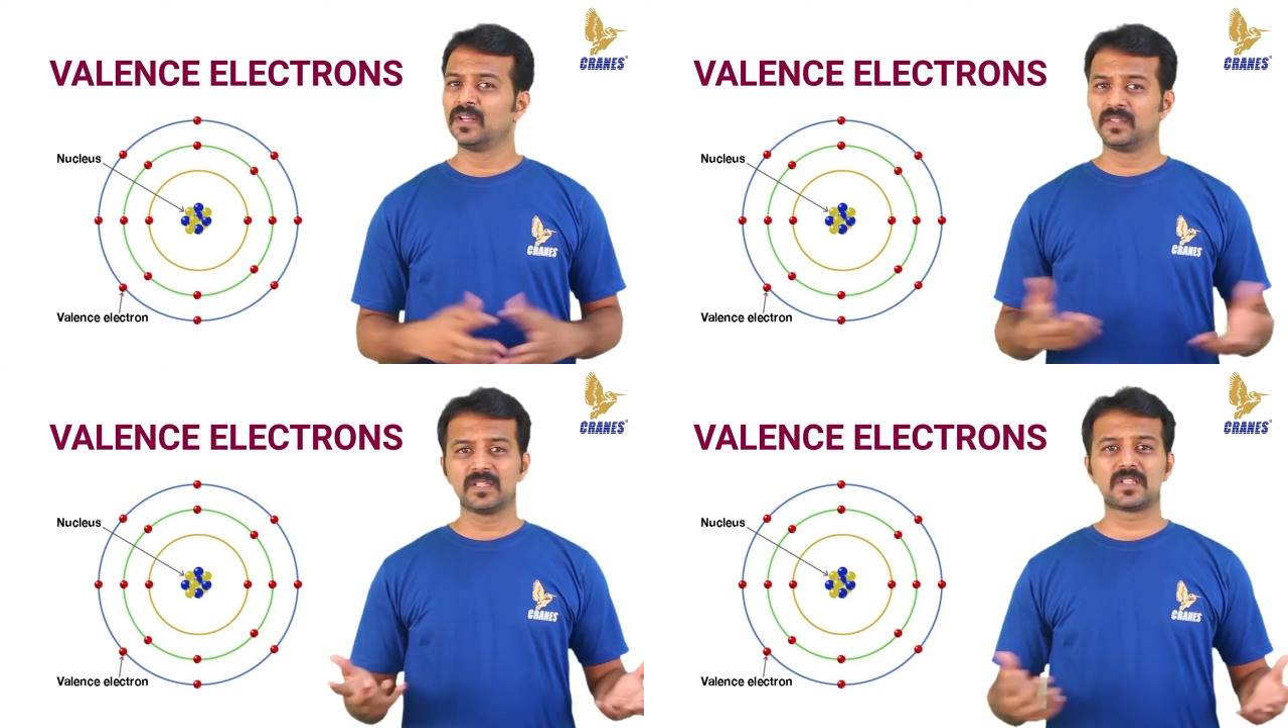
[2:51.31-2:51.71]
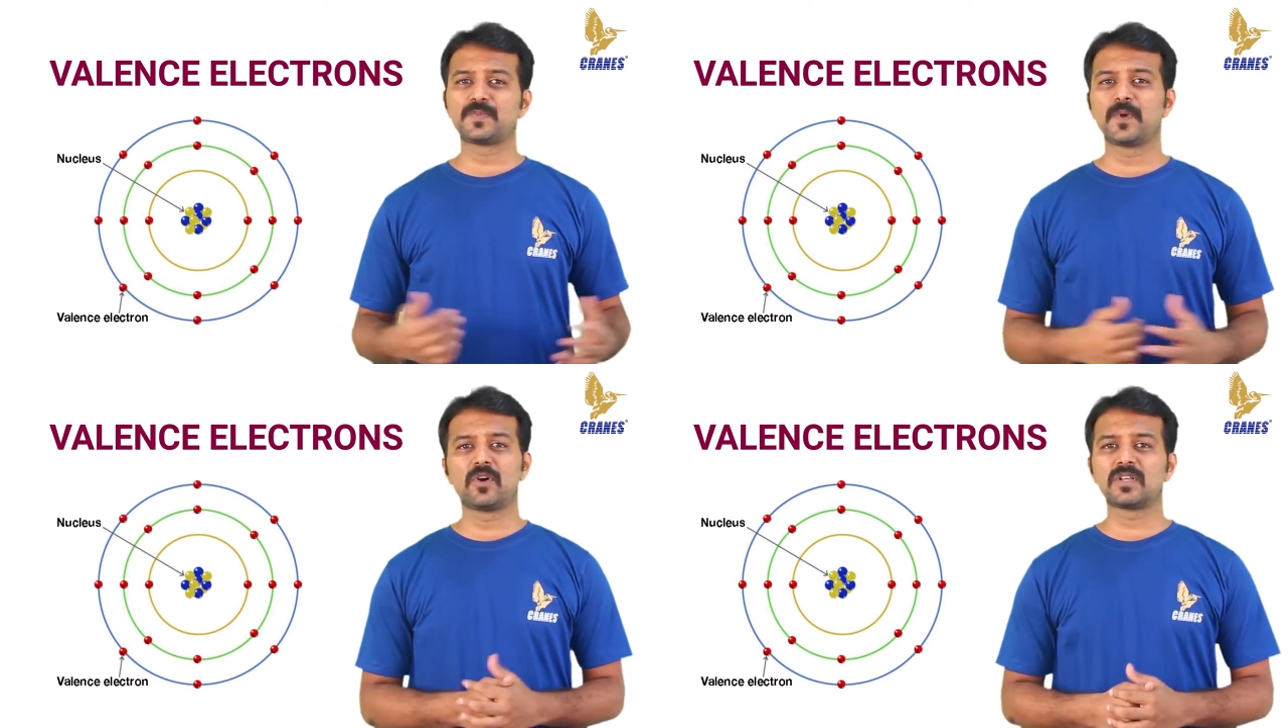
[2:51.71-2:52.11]
This is
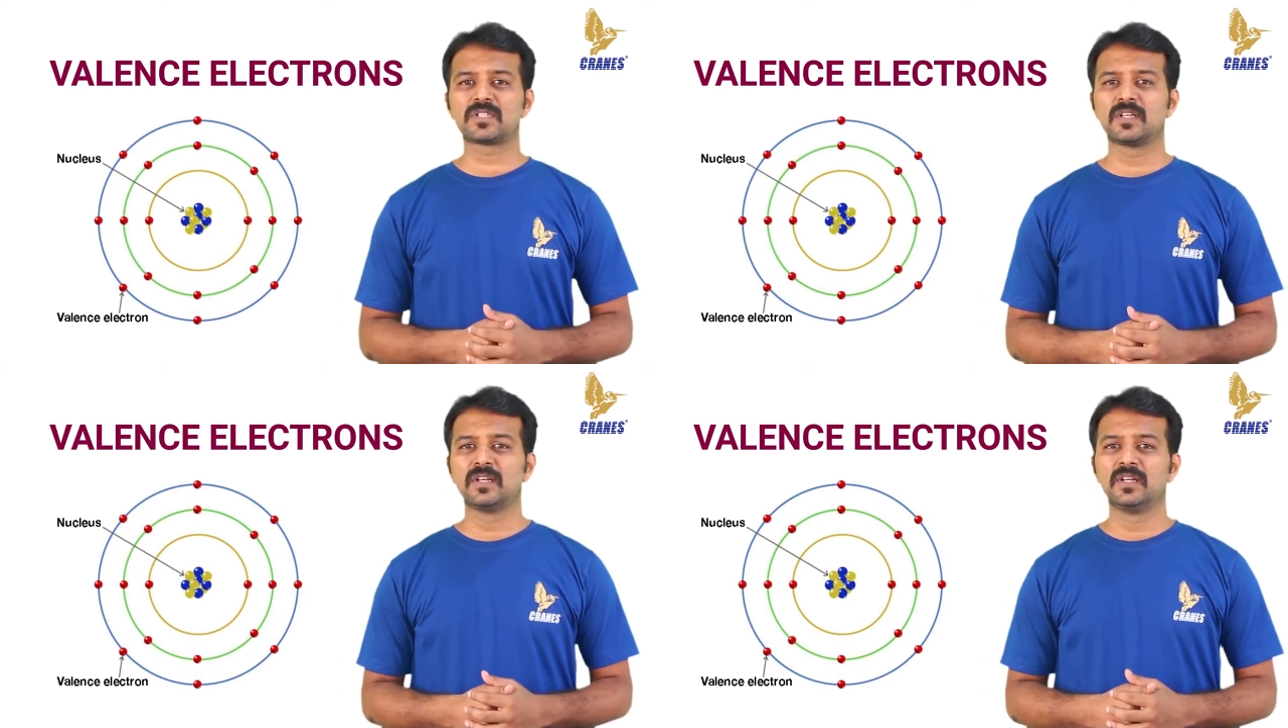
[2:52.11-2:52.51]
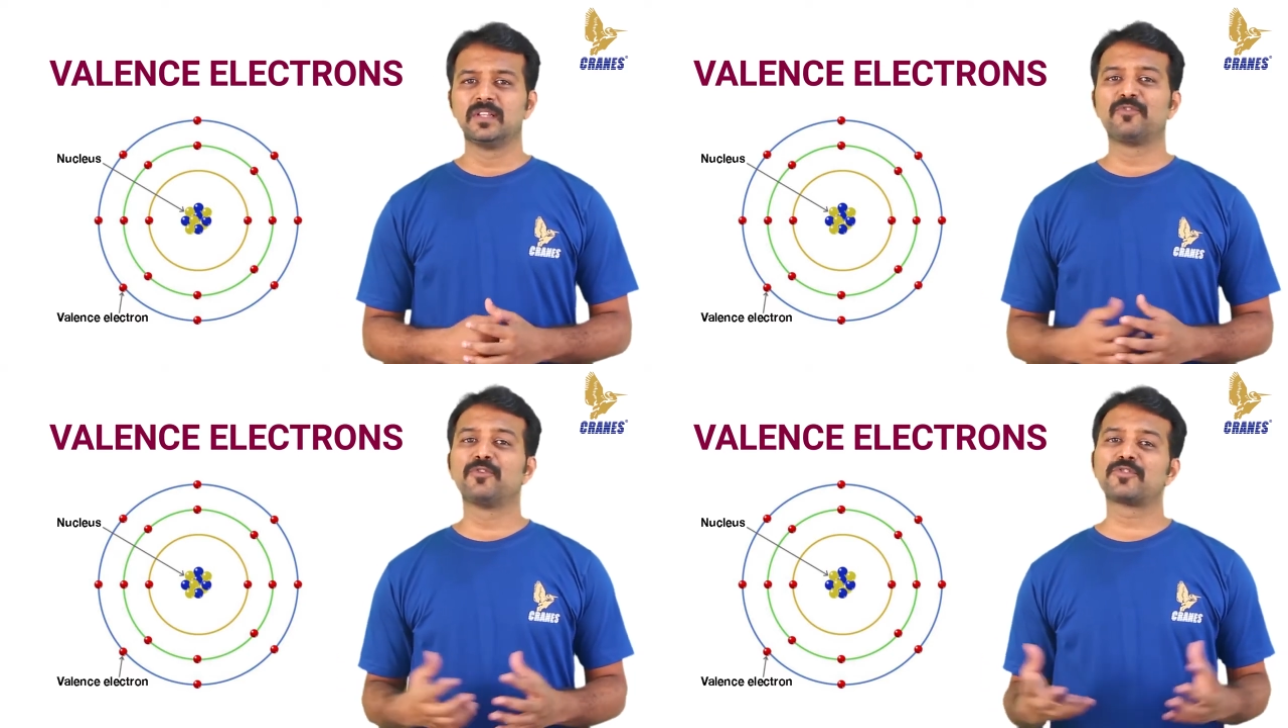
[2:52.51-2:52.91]
because
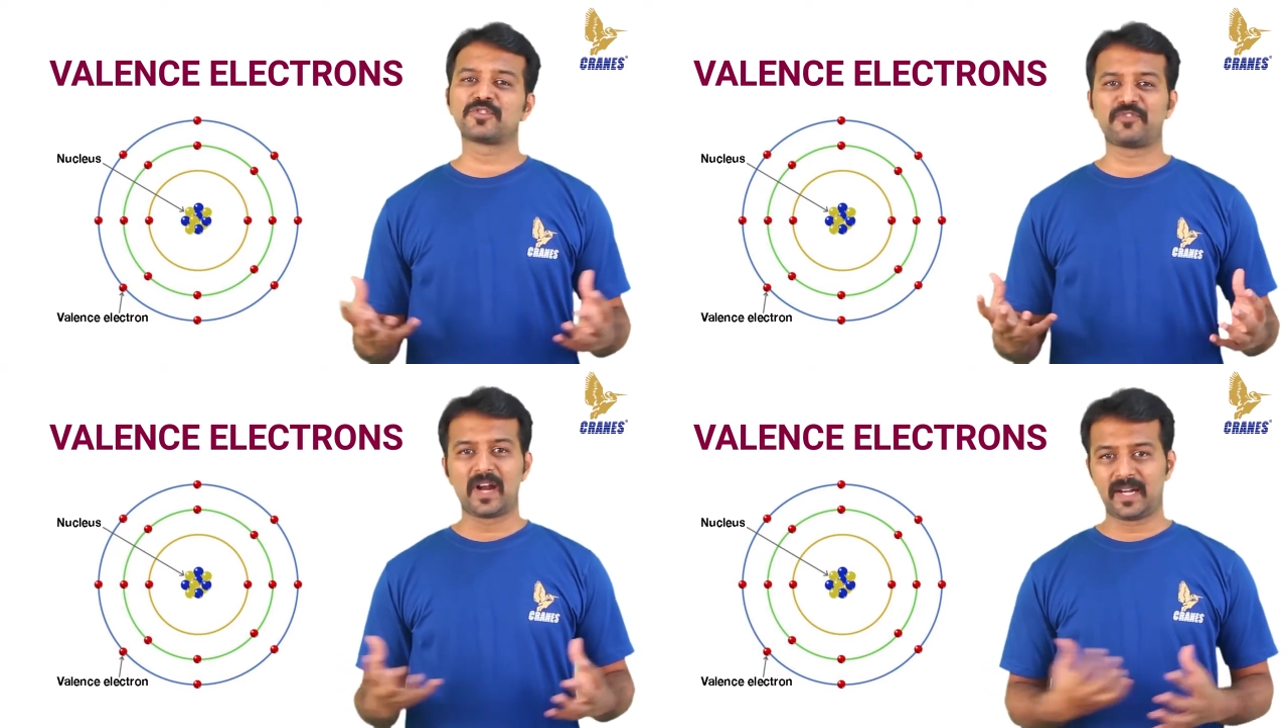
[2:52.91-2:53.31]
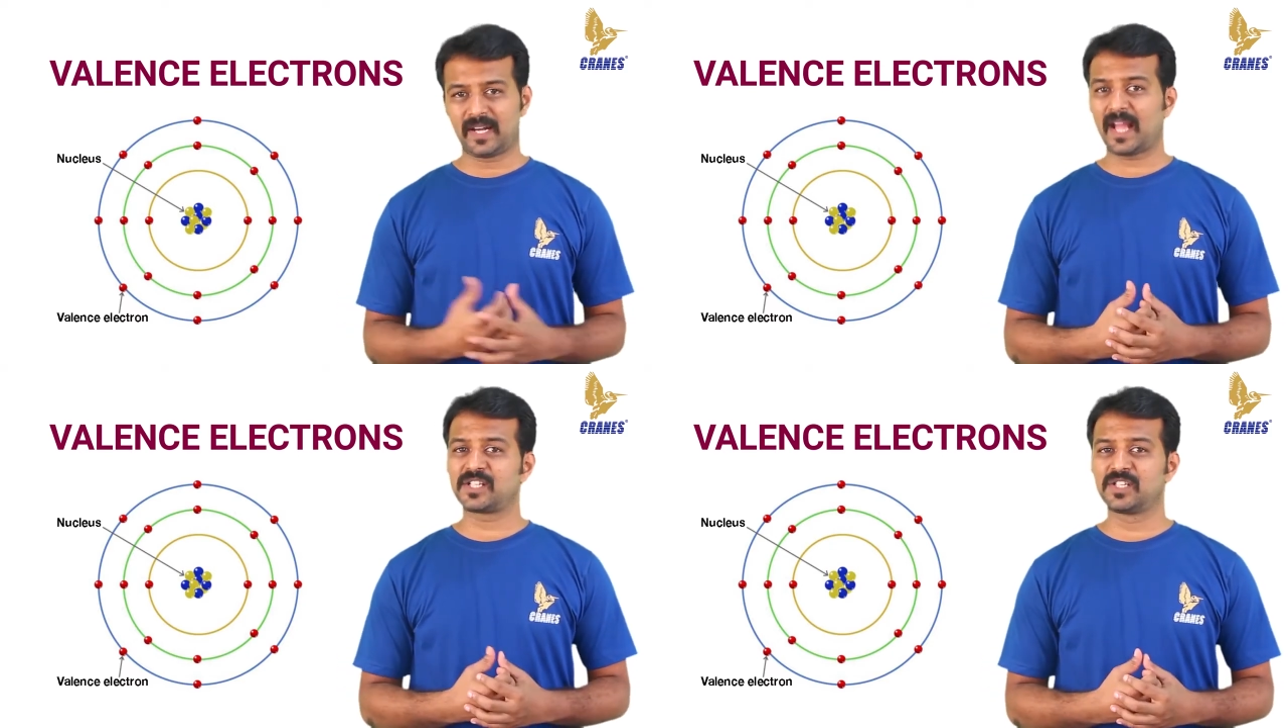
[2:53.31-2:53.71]
the force of
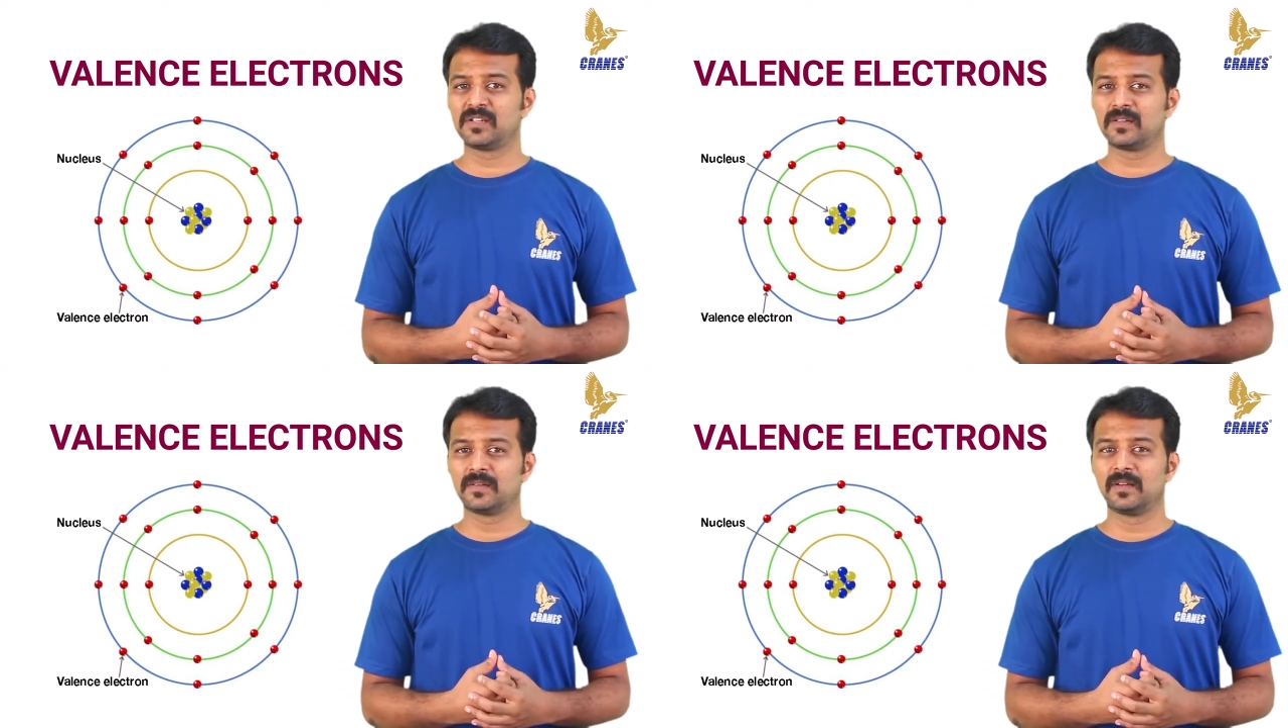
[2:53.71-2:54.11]
attraction